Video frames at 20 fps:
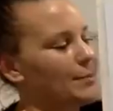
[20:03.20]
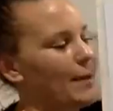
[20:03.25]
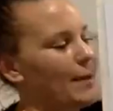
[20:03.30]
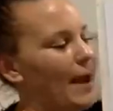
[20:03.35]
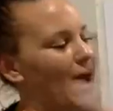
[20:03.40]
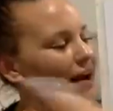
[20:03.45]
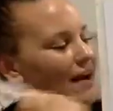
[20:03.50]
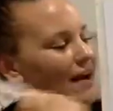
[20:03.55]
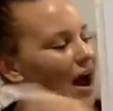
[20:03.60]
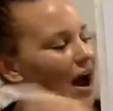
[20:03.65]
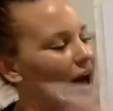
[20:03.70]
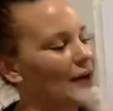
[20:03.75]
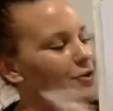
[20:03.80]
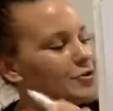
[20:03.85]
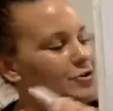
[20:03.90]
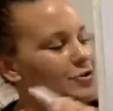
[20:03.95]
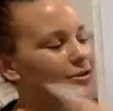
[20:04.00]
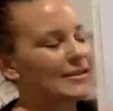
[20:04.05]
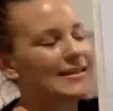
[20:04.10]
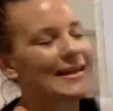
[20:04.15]
pay out
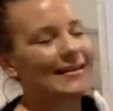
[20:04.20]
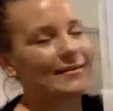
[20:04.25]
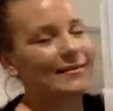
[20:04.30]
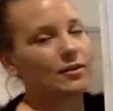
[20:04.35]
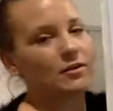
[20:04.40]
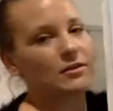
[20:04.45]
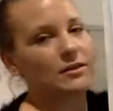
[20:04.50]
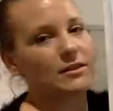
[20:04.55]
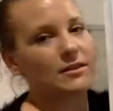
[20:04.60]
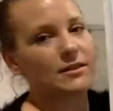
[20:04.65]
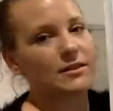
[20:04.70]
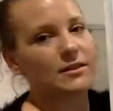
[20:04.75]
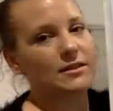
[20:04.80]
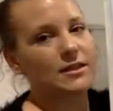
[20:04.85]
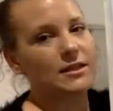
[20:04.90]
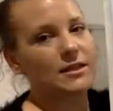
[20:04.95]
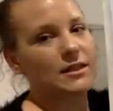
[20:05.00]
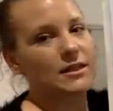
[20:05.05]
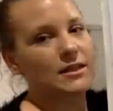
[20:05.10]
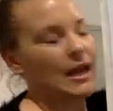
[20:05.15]
$110.
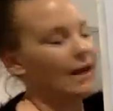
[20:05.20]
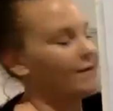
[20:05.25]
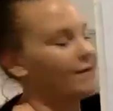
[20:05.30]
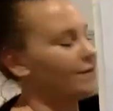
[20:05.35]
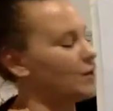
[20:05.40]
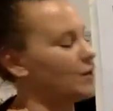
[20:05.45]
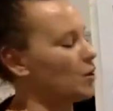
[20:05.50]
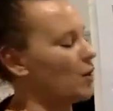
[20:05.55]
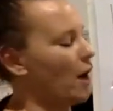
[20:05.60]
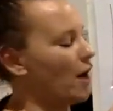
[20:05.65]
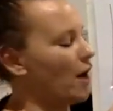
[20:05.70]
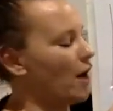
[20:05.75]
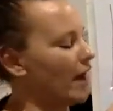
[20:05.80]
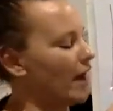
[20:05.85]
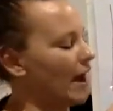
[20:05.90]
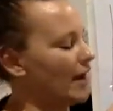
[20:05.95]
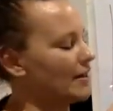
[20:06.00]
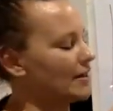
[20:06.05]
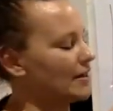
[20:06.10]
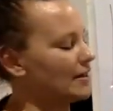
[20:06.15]
If you are
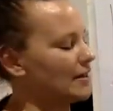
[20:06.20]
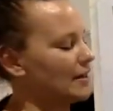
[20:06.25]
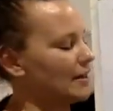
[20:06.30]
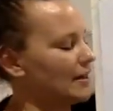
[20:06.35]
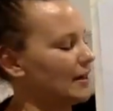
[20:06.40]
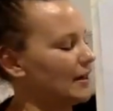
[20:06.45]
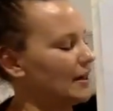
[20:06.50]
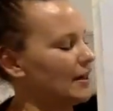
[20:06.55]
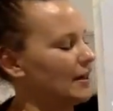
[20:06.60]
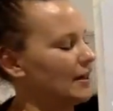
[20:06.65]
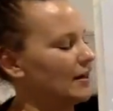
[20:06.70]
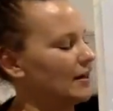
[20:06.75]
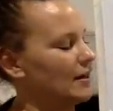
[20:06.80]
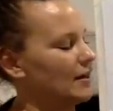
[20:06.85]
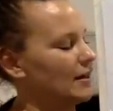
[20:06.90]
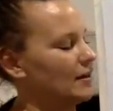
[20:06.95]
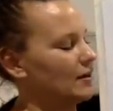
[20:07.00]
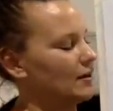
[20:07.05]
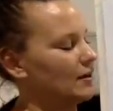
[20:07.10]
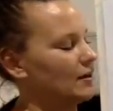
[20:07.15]
at
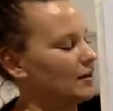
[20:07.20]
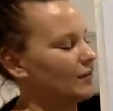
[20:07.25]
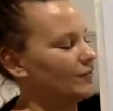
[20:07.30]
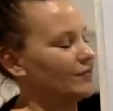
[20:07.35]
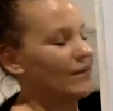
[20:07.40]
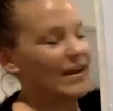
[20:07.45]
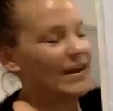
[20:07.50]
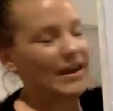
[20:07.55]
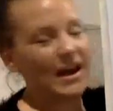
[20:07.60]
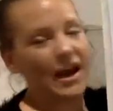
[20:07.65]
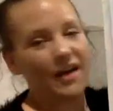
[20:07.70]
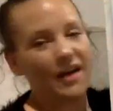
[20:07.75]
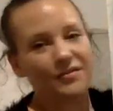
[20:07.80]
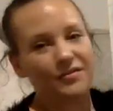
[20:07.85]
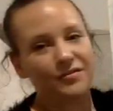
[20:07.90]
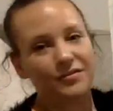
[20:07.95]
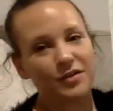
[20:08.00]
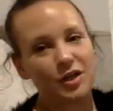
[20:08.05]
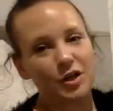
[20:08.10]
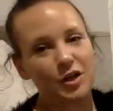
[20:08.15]
VF,
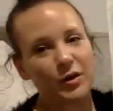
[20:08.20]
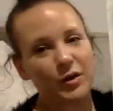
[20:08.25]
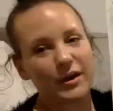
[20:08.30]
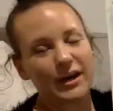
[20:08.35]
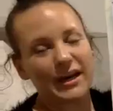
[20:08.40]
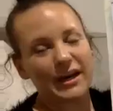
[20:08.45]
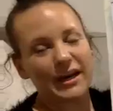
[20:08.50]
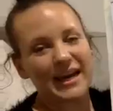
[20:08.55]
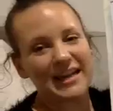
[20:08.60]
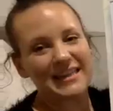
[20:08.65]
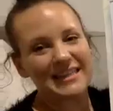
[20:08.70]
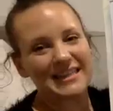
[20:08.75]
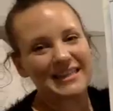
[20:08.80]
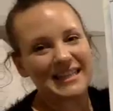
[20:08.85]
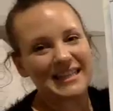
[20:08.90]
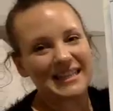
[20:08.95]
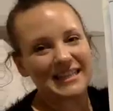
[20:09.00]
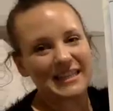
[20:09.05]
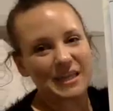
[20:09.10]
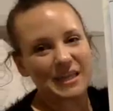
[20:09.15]
you are going to get
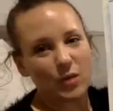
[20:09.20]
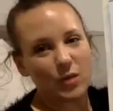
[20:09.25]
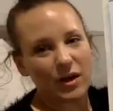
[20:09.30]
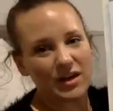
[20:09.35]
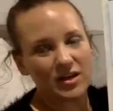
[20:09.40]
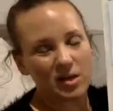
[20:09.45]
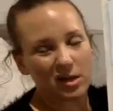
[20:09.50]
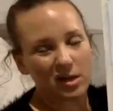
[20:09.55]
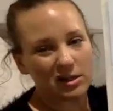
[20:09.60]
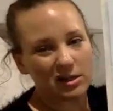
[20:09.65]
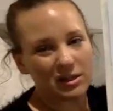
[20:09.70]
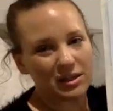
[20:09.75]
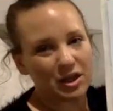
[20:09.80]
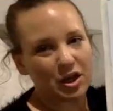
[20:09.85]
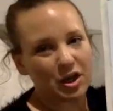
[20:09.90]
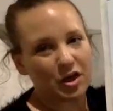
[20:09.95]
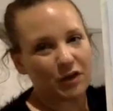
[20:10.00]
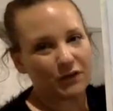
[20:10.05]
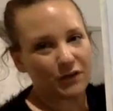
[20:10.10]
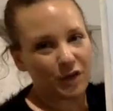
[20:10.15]
$61
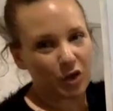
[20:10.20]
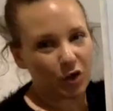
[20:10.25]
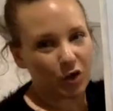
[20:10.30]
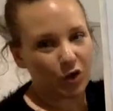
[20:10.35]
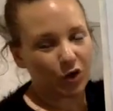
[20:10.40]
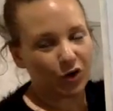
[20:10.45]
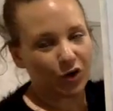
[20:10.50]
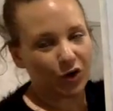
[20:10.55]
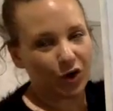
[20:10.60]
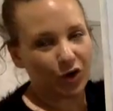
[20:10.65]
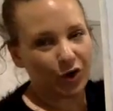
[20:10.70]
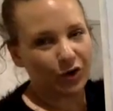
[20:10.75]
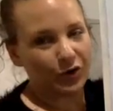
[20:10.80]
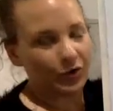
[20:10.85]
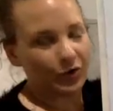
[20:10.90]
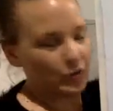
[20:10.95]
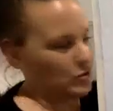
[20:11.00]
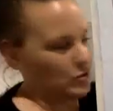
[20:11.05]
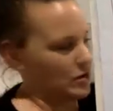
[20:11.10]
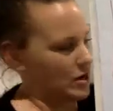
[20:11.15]
of your own
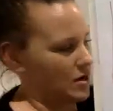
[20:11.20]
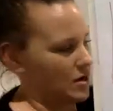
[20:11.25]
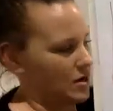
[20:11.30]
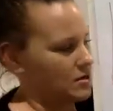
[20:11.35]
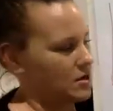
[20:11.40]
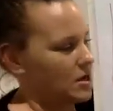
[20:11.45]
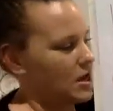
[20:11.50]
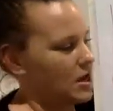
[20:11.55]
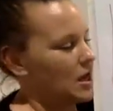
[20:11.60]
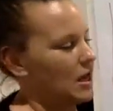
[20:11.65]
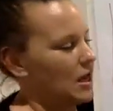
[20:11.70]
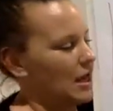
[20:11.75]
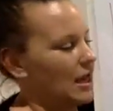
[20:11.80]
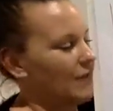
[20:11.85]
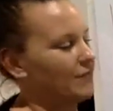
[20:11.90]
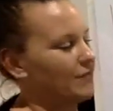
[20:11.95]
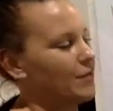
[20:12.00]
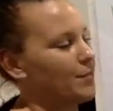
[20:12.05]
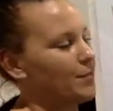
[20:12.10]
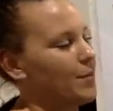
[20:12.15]
order.
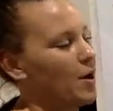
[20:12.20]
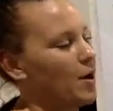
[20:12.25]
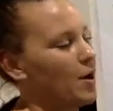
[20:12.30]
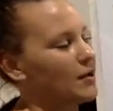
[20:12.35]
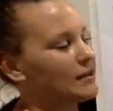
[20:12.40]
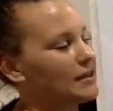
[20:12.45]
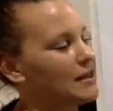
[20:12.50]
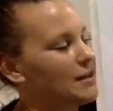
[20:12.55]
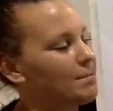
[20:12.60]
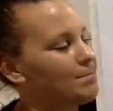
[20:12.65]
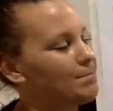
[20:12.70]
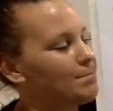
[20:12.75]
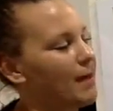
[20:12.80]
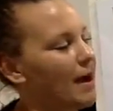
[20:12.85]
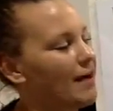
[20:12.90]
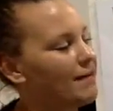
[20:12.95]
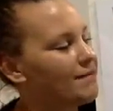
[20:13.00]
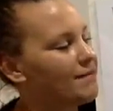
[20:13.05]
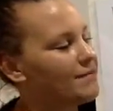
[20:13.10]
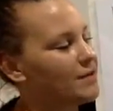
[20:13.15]
If the person
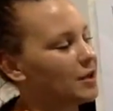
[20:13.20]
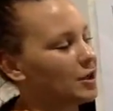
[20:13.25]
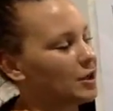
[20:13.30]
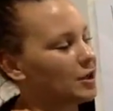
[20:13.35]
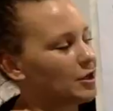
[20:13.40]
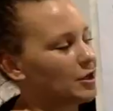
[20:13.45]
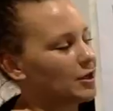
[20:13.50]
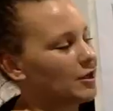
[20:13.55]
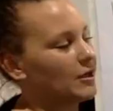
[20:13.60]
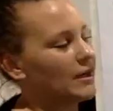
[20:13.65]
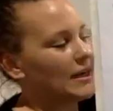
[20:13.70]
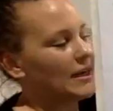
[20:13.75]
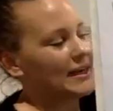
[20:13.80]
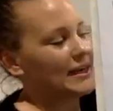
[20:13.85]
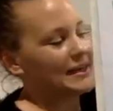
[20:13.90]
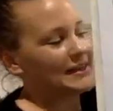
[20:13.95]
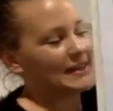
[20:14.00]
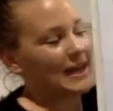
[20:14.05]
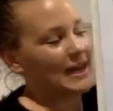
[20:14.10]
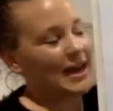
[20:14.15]
above you
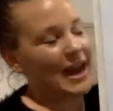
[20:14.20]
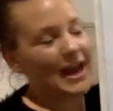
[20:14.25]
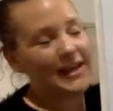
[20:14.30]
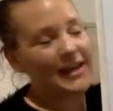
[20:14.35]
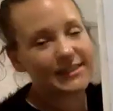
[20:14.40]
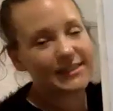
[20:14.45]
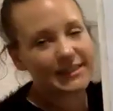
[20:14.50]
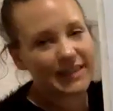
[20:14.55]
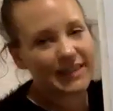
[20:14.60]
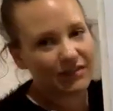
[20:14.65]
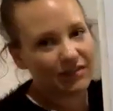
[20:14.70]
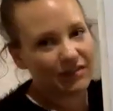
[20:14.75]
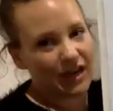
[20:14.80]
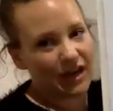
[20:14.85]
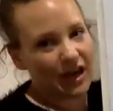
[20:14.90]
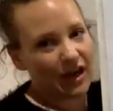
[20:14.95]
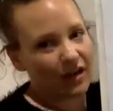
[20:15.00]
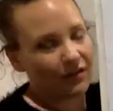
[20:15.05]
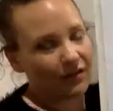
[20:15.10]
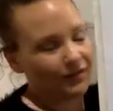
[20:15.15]
is
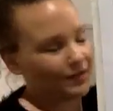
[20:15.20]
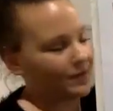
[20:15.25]
SDVF,